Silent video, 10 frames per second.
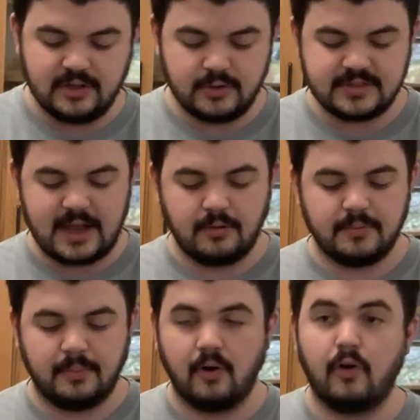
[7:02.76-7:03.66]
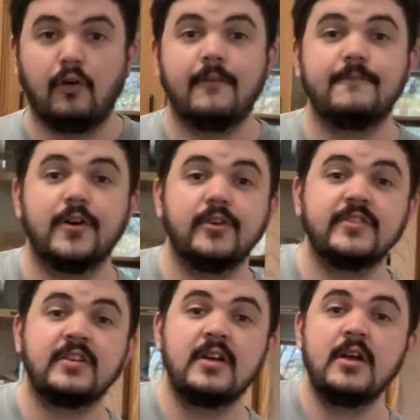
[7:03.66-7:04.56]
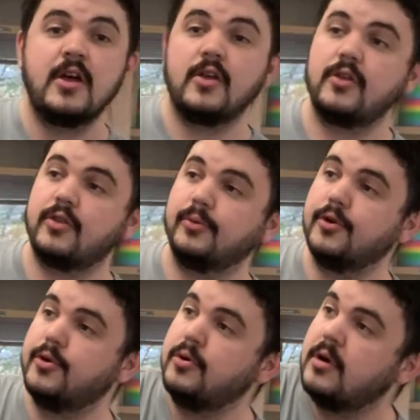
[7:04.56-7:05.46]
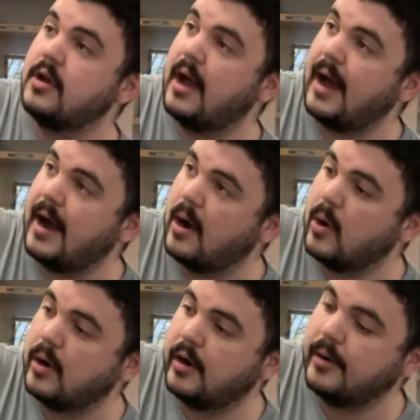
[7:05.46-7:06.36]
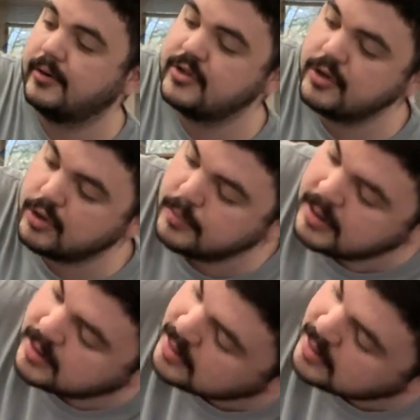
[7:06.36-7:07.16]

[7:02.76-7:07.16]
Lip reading: and do south pole first through our tube,